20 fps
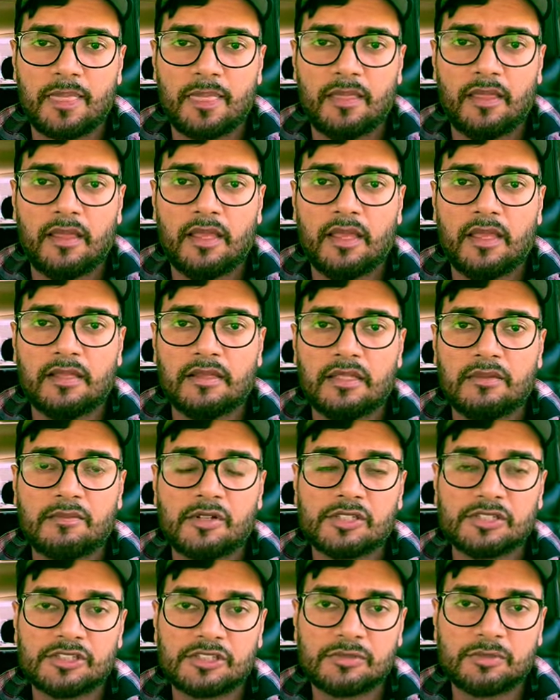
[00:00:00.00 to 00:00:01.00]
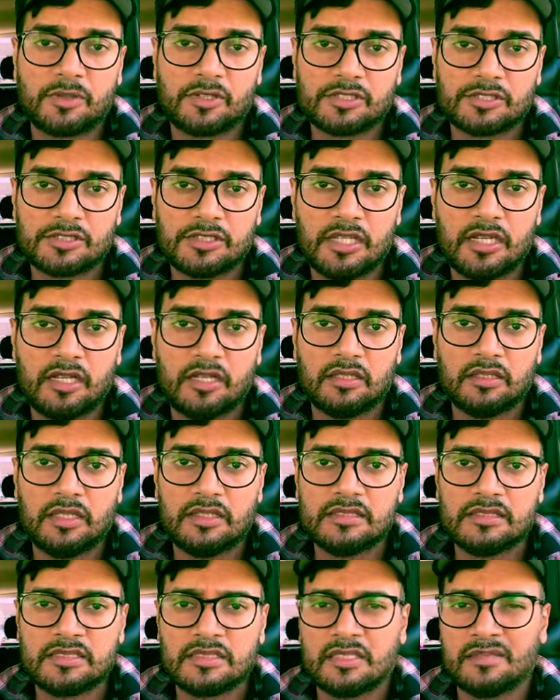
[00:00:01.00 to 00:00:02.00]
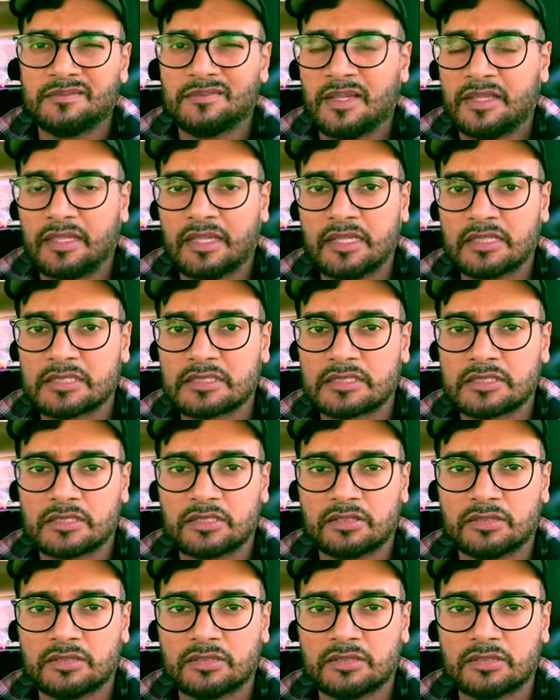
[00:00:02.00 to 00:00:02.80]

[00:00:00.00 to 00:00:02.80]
and the emergency personnel and some, I guess,